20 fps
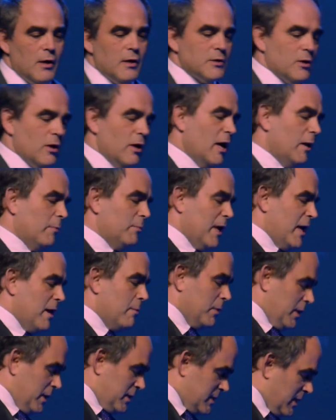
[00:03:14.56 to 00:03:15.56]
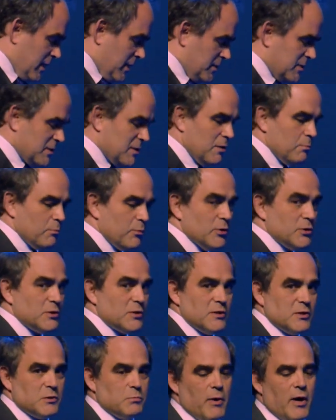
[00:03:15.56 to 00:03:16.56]
Emily Dickinson puts
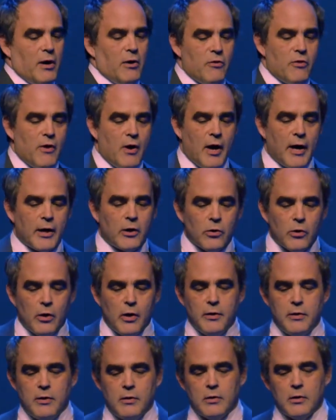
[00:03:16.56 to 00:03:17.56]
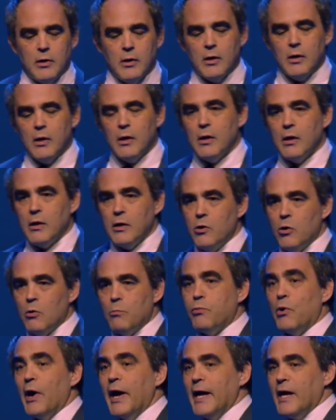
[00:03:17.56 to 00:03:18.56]
this better than I could. Your
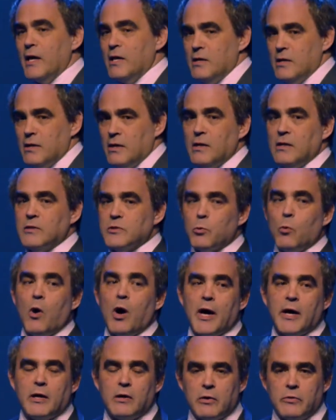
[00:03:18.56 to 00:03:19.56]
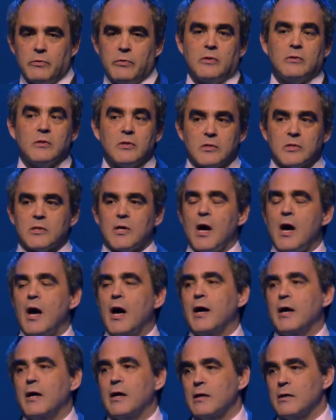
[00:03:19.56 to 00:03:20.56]
brain is wider than the
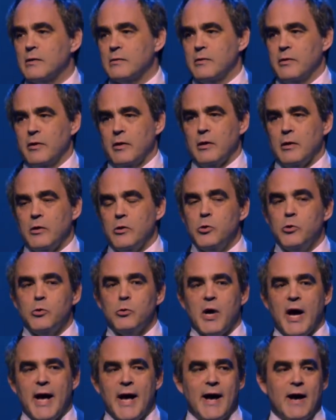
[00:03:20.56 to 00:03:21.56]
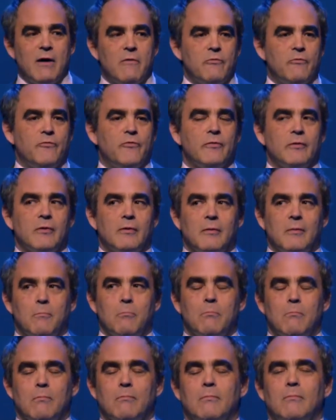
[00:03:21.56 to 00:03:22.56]
sky. You have
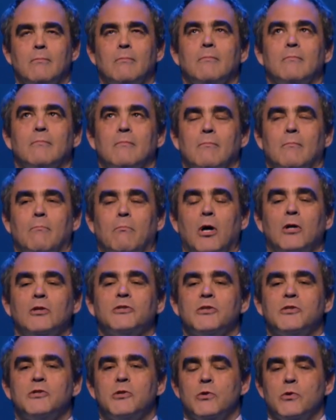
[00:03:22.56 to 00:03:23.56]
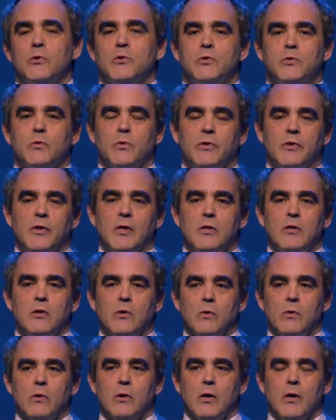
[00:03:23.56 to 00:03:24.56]
multitudes within
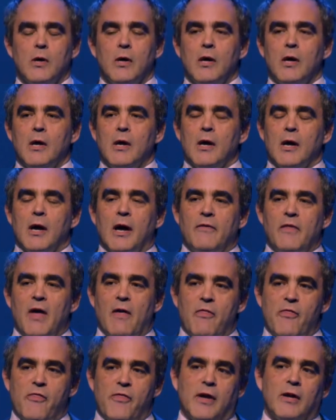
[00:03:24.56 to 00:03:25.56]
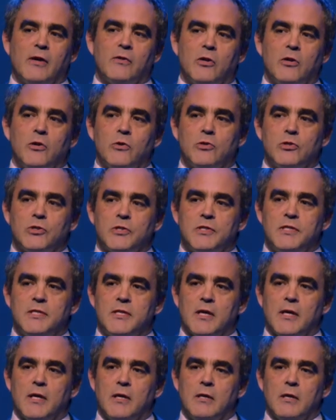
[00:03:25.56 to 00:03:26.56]
you. And that thing that you just
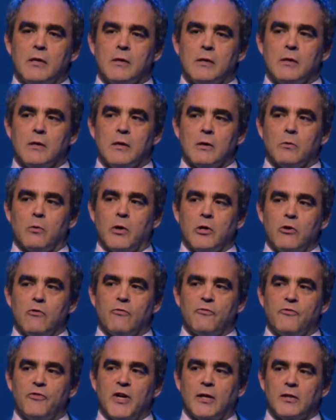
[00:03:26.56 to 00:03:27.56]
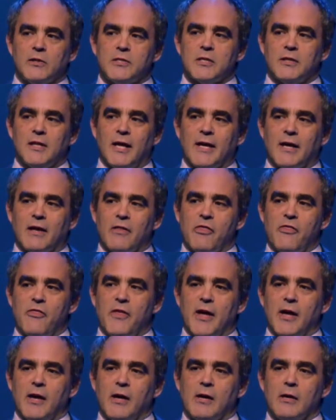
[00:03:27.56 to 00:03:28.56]
did, when you felt like a
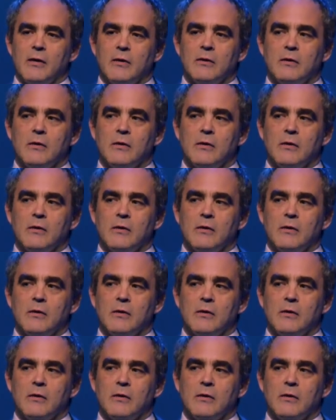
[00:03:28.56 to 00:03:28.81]
thing,